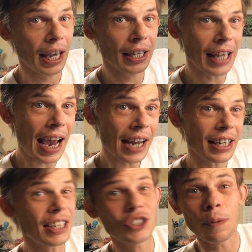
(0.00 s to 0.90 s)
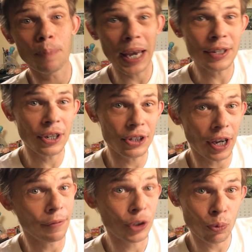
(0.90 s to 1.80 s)
And that is the basics
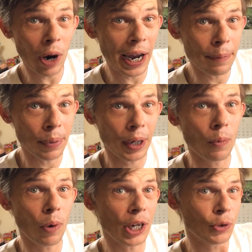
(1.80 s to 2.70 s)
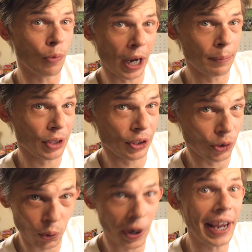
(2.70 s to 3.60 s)
of Swipe and why Swipes is
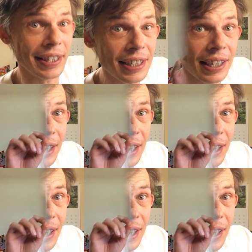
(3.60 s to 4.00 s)
great.